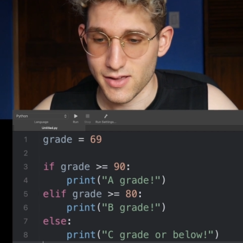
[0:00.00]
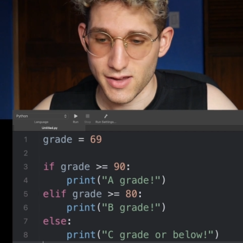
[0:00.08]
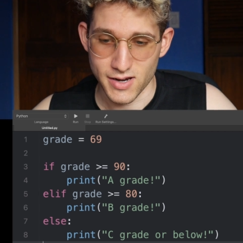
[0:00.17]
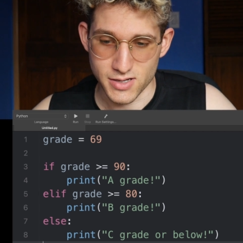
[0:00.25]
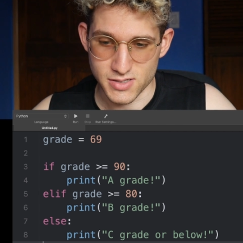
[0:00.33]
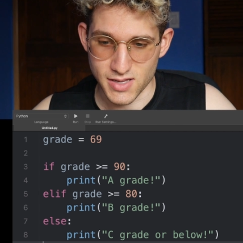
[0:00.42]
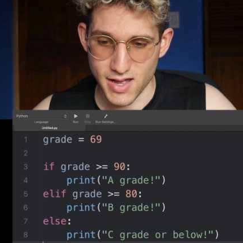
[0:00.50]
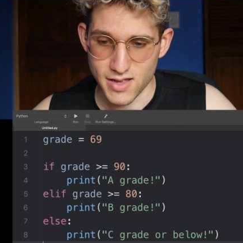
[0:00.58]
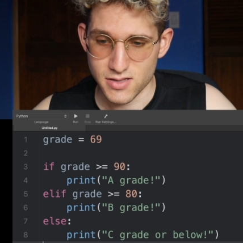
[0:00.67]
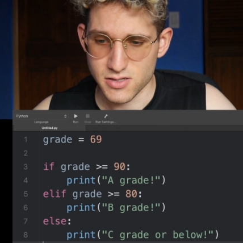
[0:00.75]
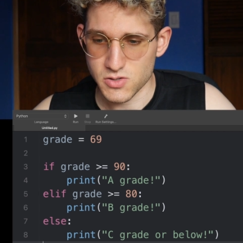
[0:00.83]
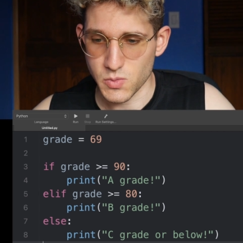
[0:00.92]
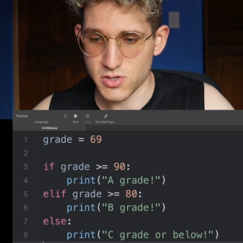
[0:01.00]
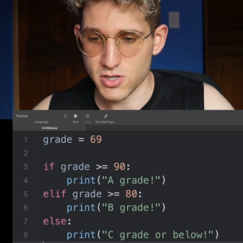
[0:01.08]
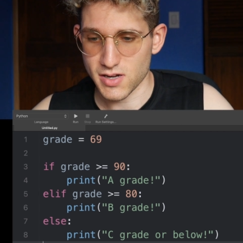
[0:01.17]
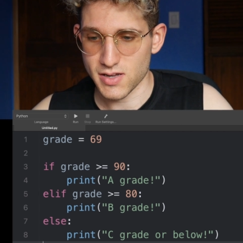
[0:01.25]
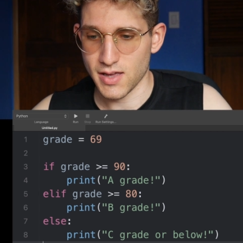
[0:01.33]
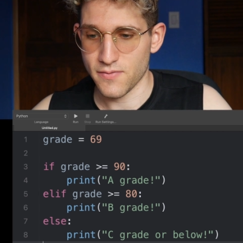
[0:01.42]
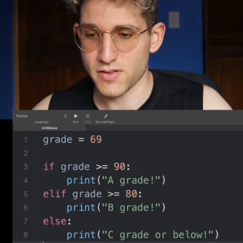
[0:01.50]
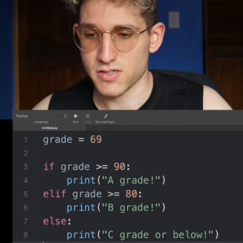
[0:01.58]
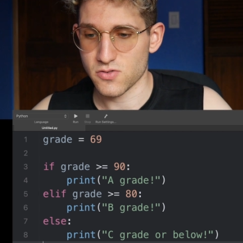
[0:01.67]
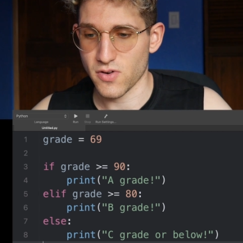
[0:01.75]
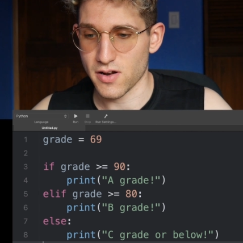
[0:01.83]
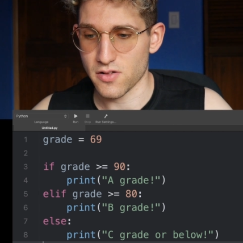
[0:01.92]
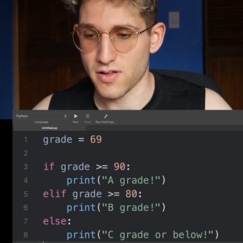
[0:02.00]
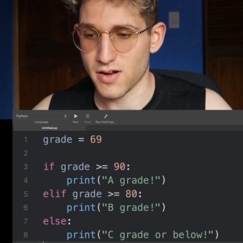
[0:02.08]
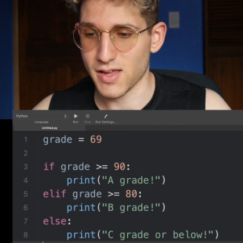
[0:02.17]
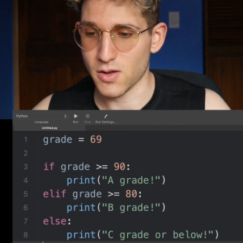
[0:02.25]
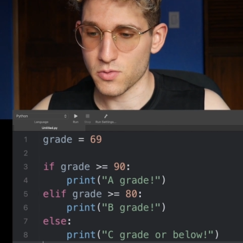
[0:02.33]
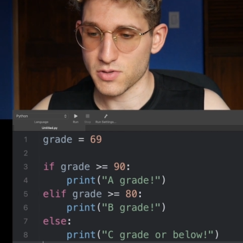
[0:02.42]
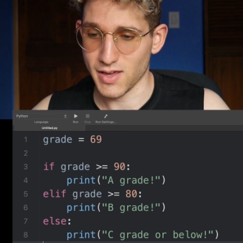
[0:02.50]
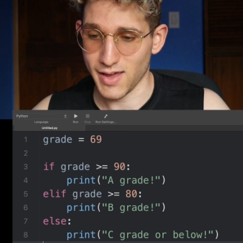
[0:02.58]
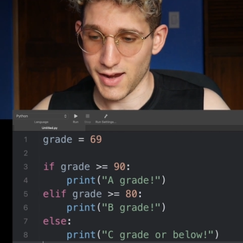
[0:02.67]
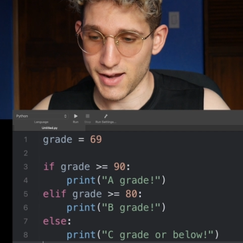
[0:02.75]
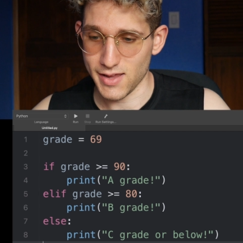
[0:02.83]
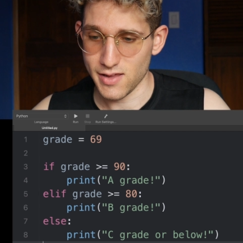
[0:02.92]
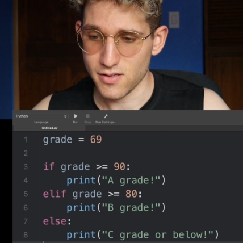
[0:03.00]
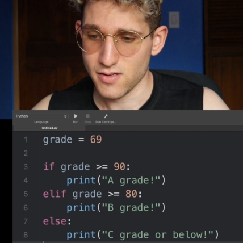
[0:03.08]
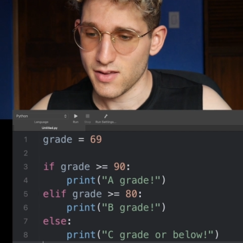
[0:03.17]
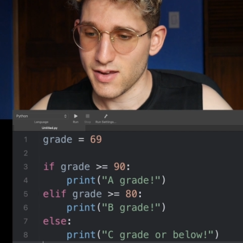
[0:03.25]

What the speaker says: It is not, so we check if it's greater than or equal to 80.